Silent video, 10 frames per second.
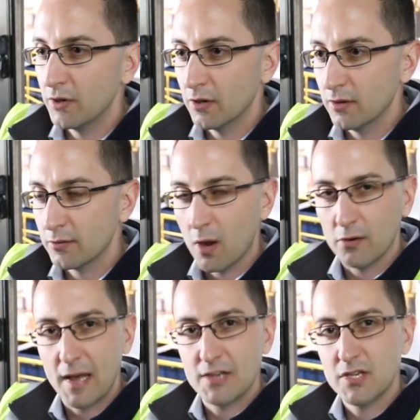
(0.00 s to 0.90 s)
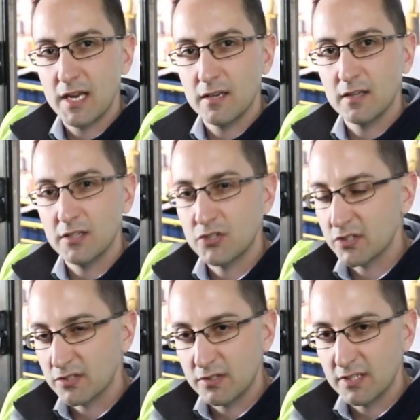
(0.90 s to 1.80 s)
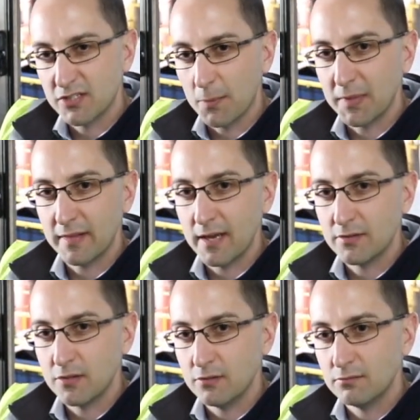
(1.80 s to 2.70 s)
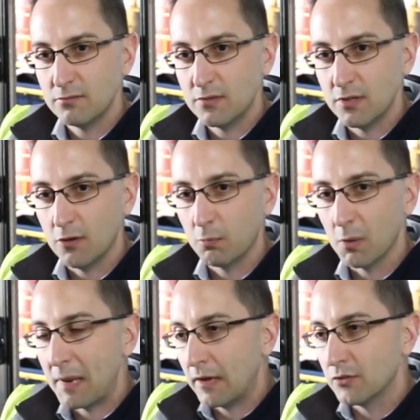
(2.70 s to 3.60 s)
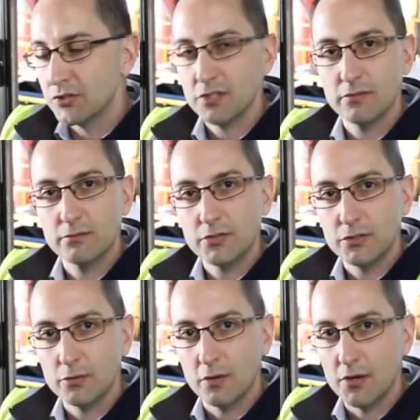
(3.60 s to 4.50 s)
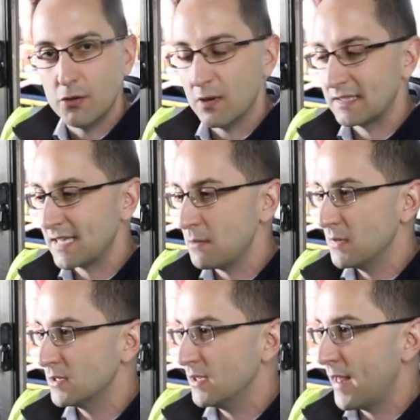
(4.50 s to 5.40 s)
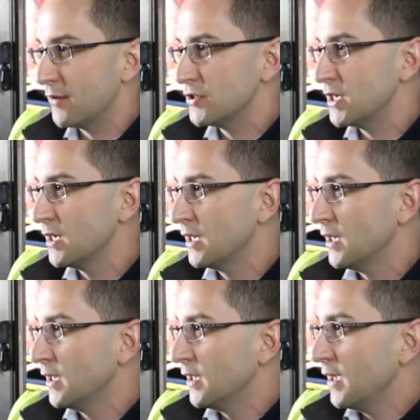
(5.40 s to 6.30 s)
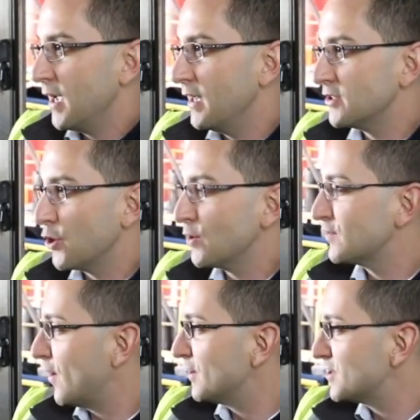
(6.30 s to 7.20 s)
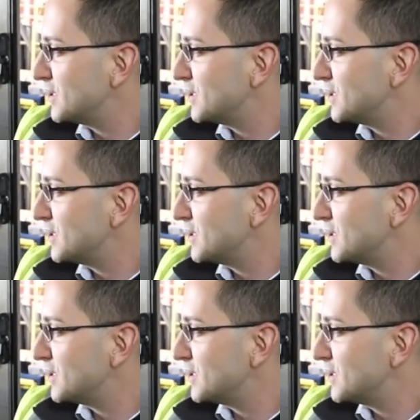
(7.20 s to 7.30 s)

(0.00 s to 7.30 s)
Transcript: when you're in throttle notch 8, it's just it's something that you, you know, propels you to a new excitement and energy. And it's always fun to